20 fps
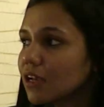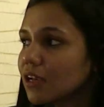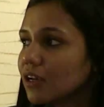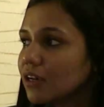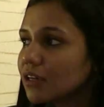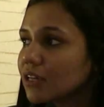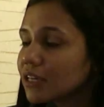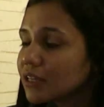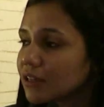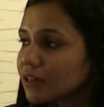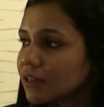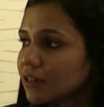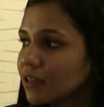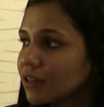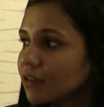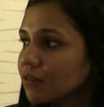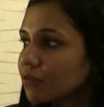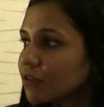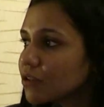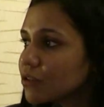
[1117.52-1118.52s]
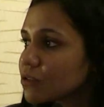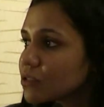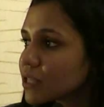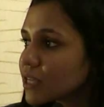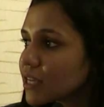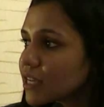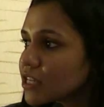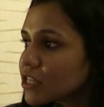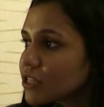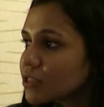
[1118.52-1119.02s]
DTT reducing
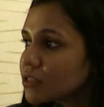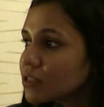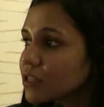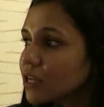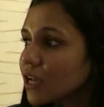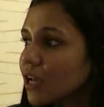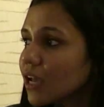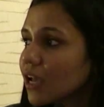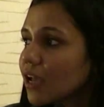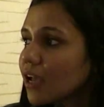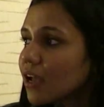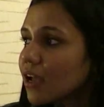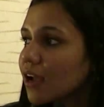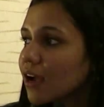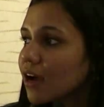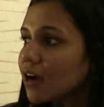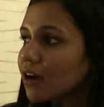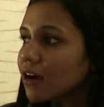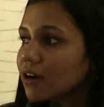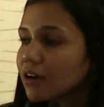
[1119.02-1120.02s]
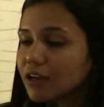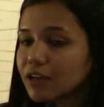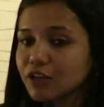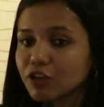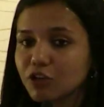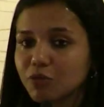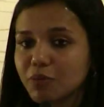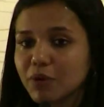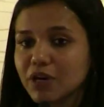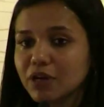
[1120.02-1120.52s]
agents,
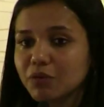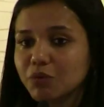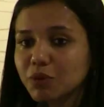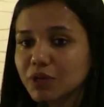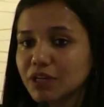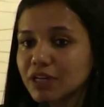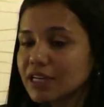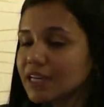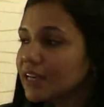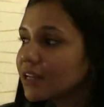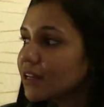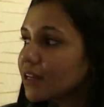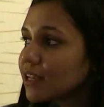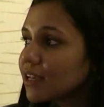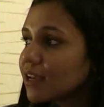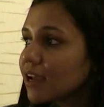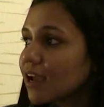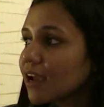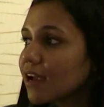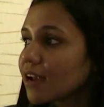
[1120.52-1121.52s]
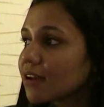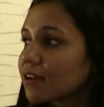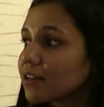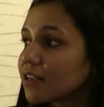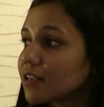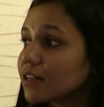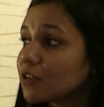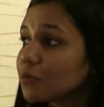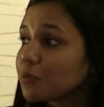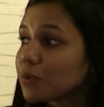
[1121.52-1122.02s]
incubate with DNA, and in
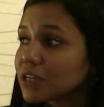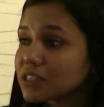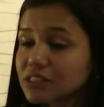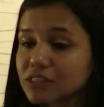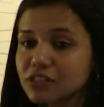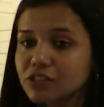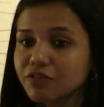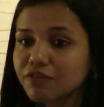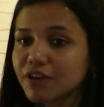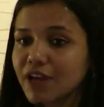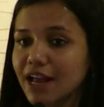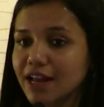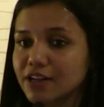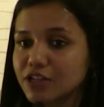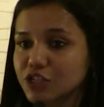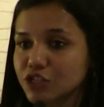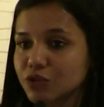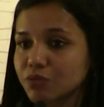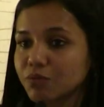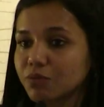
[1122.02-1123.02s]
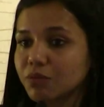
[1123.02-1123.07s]
the presence of calcium,